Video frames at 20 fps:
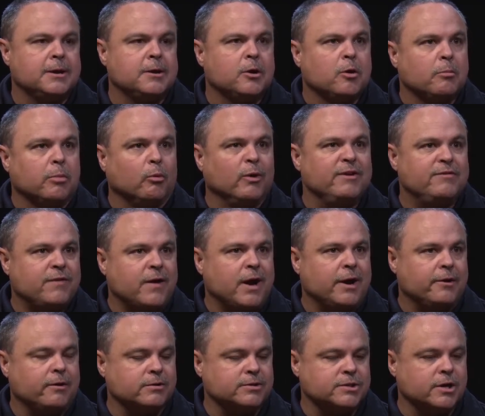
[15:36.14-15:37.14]
But we
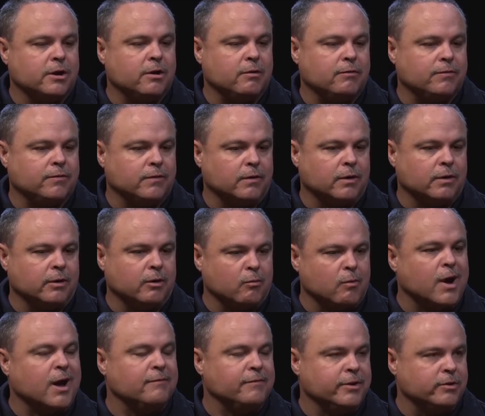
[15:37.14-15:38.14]
find ourselves uh,
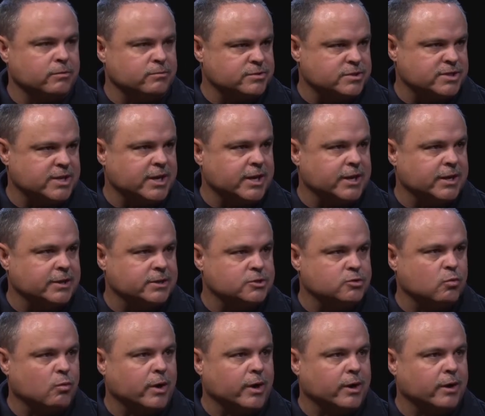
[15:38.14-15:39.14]
arriving on scenes
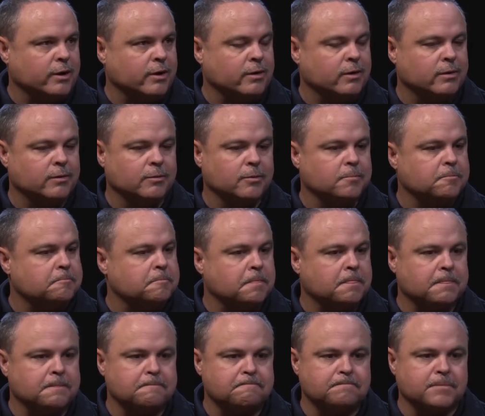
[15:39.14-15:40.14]
where
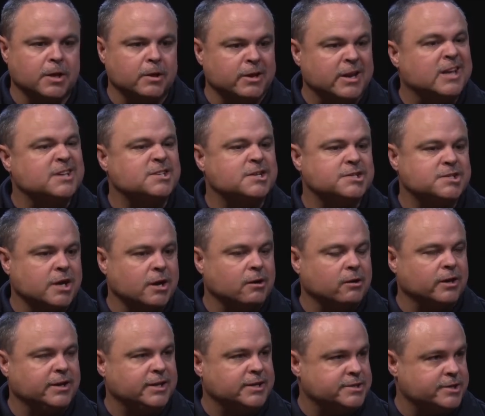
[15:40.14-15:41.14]
it
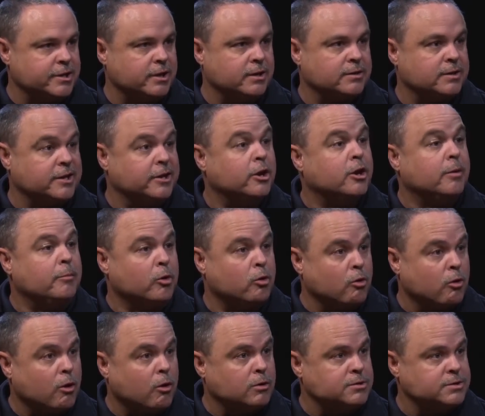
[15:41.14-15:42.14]
necessarily doesn't didn't come
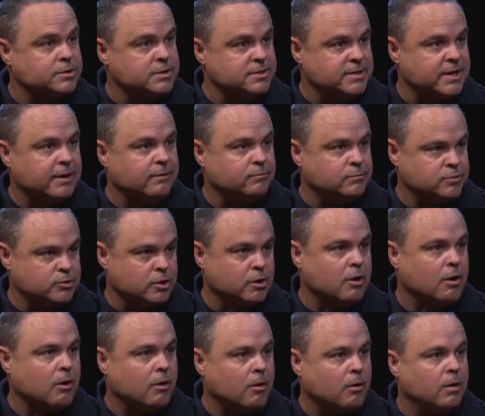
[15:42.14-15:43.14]
across as that was the
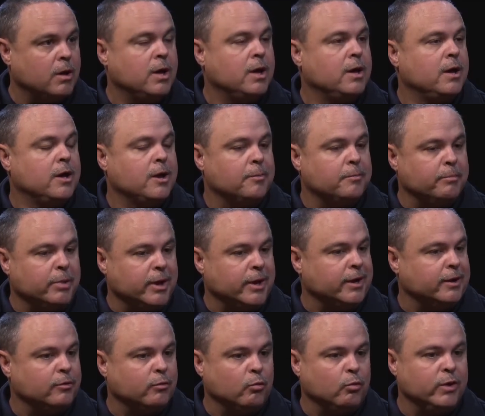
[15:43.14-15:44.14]
call,
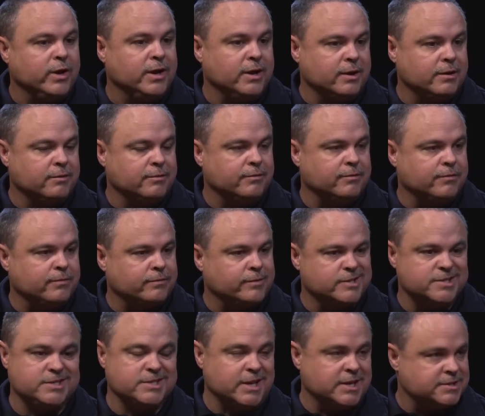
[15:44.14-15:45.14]
but we have
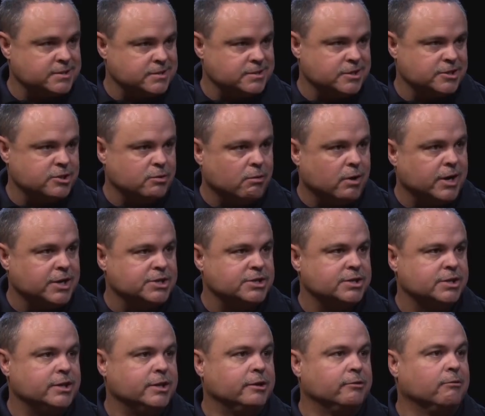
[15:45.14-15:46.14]
assessed the
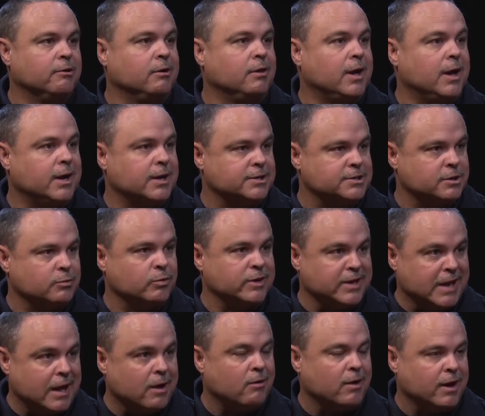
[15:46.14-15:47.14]
situation and realized that we
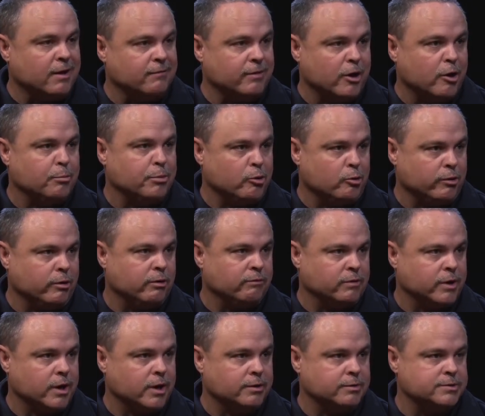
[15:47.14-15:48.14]
now have an opioid
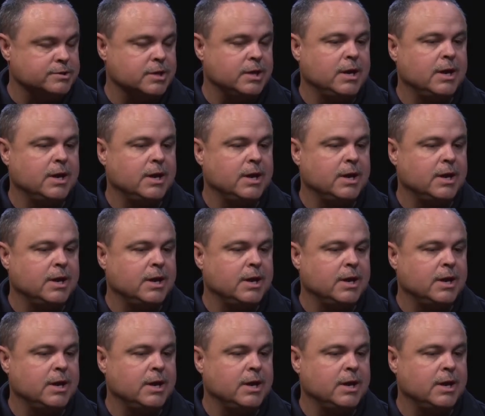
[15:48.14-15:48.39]
overdose.